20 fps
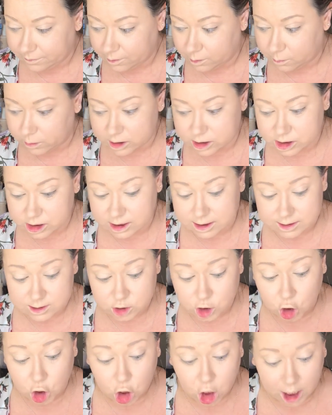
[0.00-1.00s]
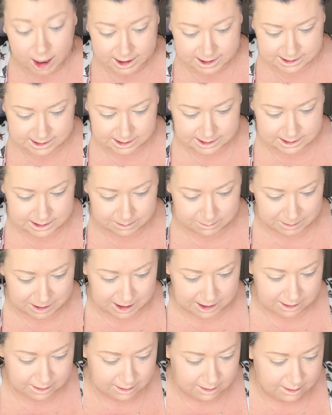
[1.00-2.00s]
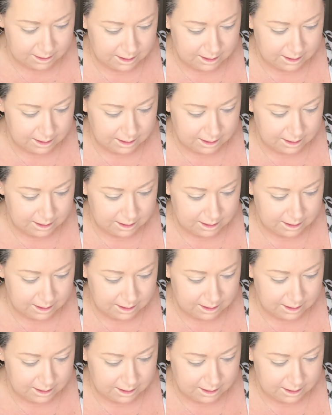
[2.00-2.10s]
which is crazy to me.